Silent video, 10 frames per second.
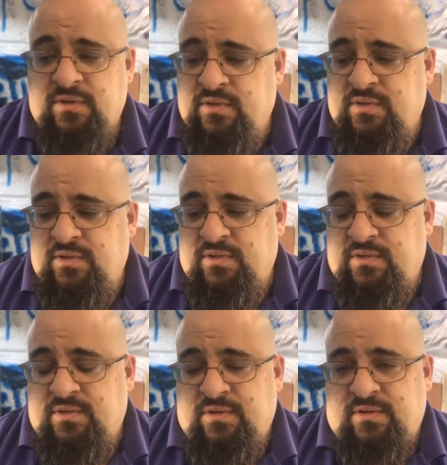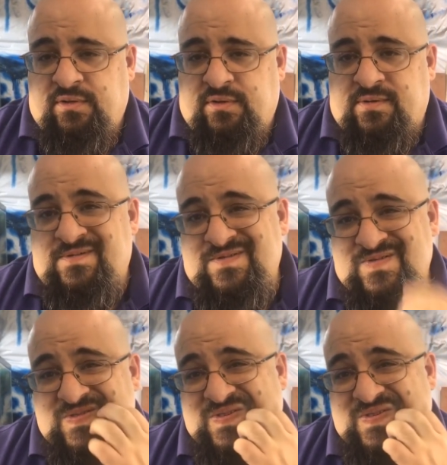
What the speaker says: Nothing is said.